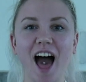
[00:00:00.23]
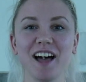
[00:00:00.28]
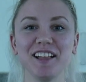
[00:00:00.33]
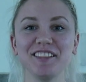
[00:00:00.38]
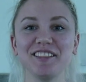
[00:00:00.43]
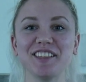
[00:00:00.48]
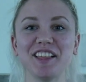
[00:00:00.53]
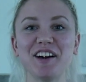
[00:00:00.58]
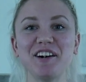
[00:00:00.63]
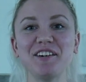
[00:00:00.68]

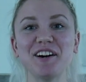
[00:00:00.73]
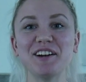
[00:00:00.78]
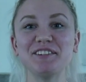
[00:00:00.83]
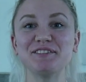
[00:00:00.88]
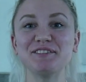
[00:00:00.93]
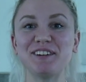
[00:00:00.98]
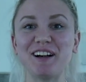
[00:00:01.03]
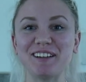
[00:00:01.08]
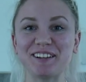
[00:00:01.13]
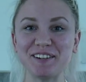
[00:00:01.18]
Hello
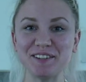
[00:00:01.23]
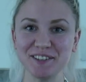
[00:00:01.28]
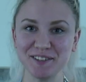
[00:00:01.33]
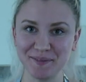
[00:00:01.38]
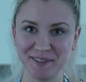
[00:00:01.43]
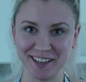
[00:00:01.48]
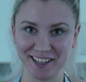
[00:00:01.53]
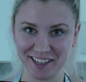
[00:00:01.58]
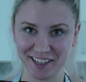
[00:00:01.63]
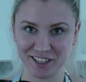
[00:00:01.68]
and welcome to
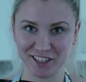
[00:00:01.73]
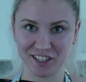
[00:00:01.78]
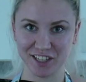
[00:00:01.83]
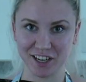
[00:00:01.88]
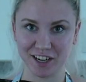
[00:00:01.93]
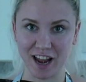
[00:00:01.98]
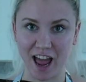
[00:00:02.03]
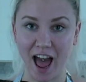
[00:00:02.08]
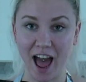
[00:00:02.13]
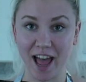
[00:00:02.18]
my
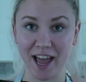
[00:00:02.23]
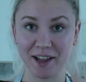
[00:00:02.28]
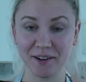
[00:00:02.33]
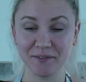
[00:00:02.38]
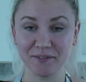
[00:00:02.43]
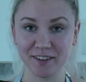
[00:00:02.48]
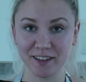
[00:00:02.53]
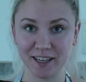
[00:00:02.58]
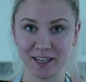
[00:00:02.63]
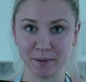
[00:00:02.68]
kitchen. I
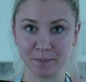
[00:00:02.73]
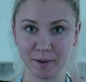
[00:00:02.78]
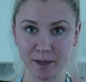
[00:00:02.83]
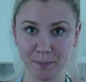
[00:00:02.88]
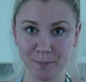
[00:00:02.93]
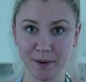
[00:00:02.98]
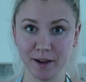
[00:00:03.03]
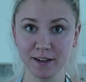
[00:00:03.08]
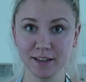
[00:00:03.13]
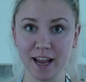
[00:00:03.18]
am Vegan
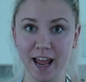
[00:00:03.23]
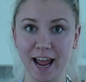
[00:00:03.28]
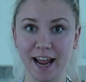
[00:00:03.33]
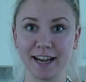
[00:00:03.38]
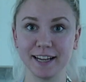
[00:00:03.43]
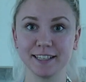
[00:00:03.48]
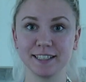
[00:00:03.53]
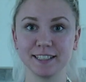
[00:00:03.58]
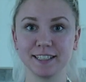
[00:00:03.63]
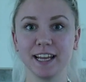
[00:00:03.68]
Bun Bun
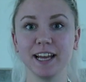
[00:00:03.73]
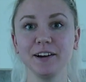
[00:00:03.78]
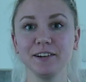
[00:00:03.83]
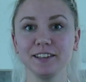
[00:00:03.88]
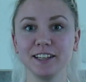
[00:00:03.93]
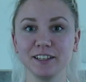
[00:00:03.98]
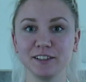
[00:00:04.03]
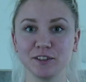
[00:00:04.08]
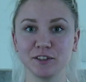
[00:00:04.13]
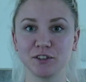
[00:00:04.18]
and today I
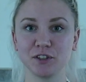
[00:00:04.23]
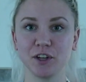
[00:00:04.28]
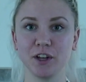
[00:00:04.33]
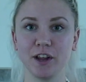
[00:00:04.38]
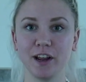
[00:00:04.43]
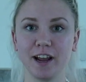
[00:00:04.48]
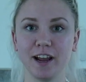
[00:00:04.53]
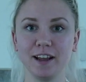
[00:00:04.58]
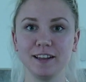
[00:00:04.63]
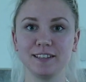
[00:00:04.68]
would like to show
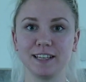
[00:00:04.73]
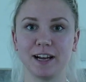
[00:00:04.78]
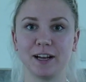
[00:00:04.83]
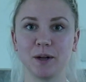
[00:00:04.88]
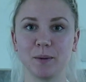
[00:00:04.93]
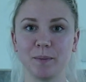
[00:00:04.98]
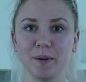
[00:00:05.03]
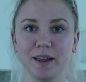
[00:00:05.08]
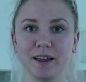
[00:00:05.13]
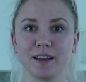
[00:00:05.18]
you guys how
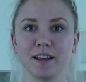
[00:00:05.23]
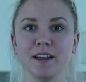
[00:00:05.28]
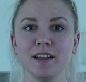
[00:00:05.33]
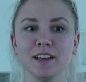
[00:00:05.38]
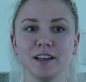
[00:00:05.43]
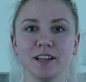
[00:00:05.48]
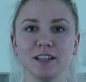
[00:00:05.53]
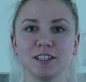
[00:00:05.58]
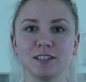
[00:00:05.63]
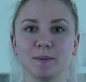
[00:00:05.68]
to make
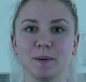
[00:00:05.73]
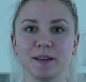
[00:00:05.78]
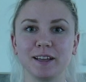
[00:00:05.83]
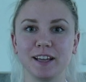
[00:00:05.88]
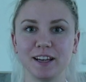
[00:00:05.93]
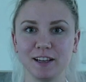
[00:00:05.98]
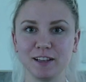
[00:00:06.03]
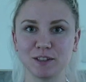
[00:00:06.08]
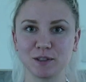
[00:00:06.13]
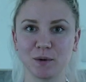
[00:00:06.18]

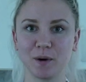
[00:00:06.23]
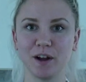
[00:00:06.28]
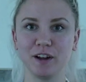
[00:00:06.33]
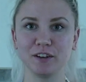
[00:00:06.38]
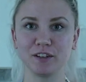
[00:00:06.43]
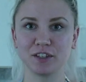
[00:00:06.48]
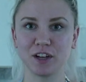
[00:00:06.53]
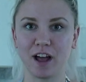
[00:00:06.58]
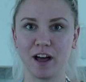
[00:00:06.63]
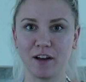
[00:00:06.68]
spaghetti
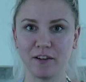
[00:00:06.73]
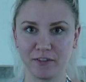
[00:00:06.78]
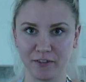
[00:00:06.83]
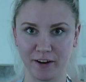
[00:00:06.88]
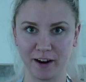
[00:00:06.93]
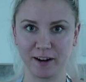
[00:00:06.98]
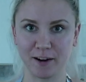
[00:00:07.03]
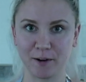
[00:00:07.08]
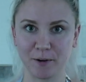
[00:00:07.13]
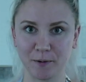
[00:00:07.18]
squash
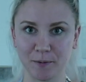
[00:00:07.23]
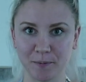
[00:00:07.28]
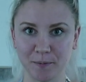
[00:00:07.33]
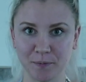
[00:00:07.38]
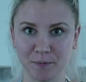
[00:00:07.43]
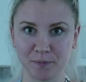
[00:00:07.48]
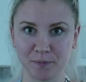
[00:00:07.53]
Alfredo.